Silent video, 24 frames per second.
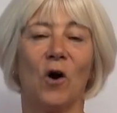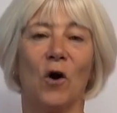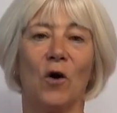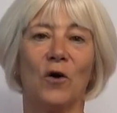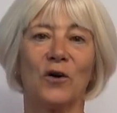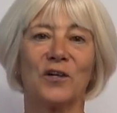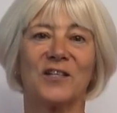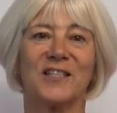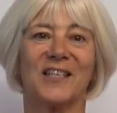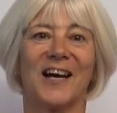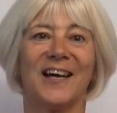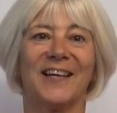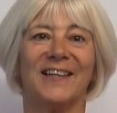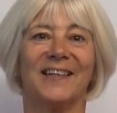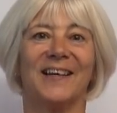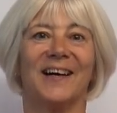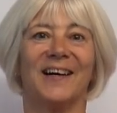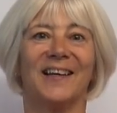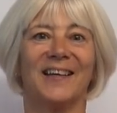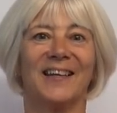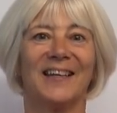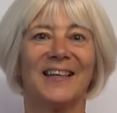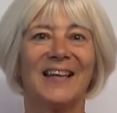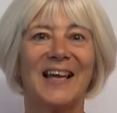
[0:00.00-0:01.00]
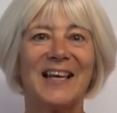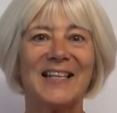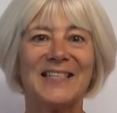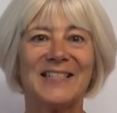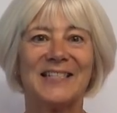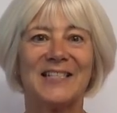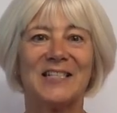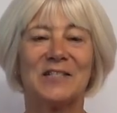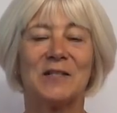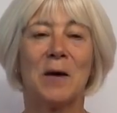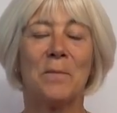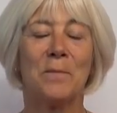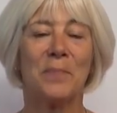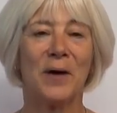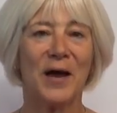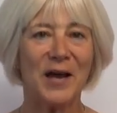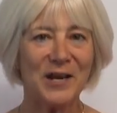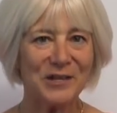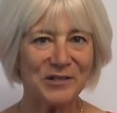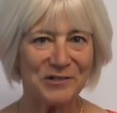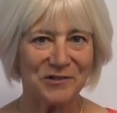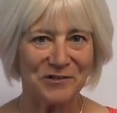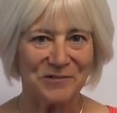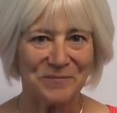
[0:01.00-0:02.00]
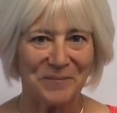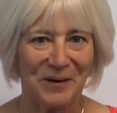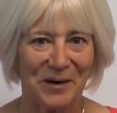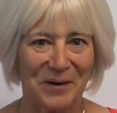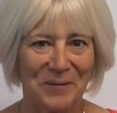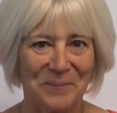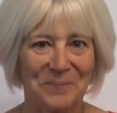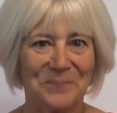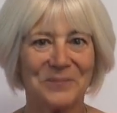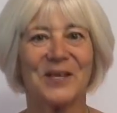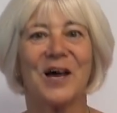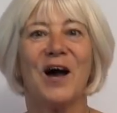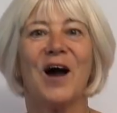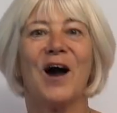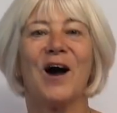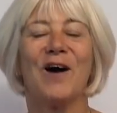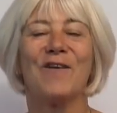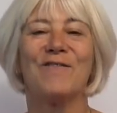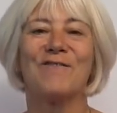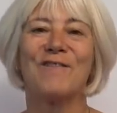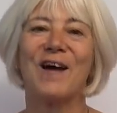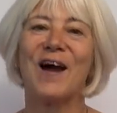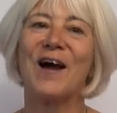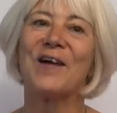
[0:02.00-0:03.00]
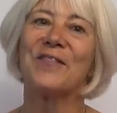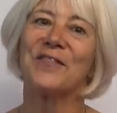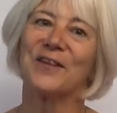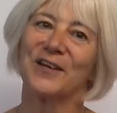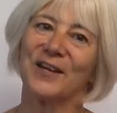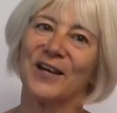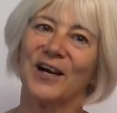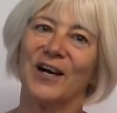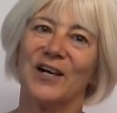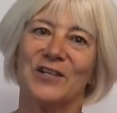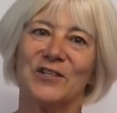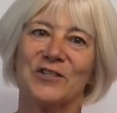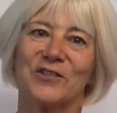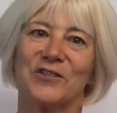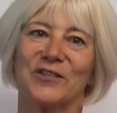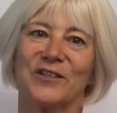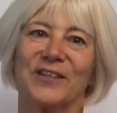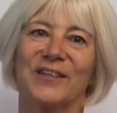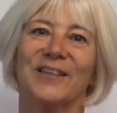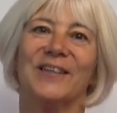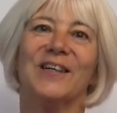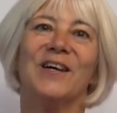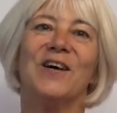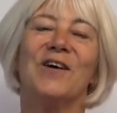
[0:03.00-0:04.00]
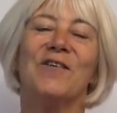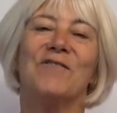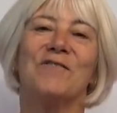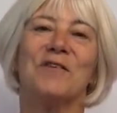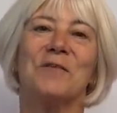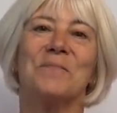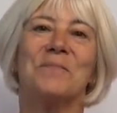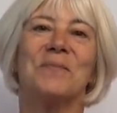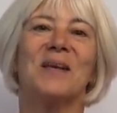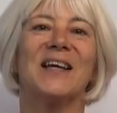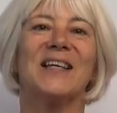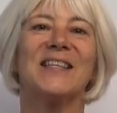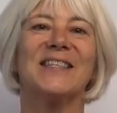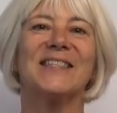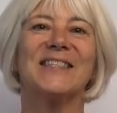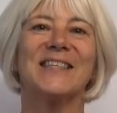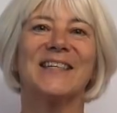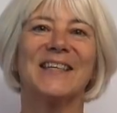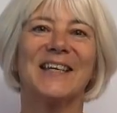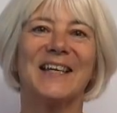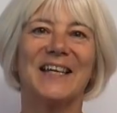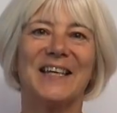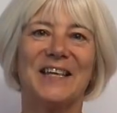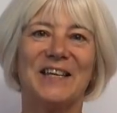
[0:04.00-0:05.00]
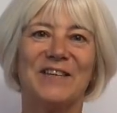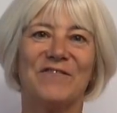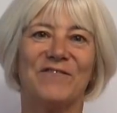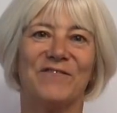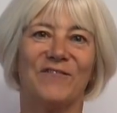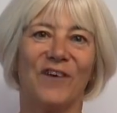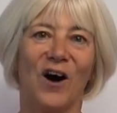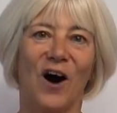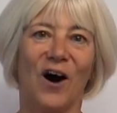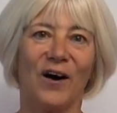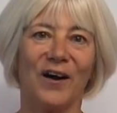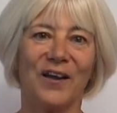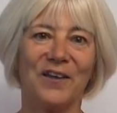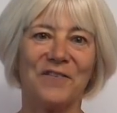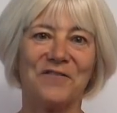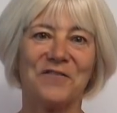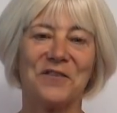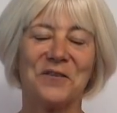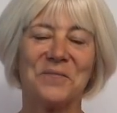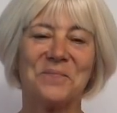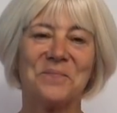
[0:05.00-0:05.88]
octane unleaded petrol pumps around the country, replacing E5.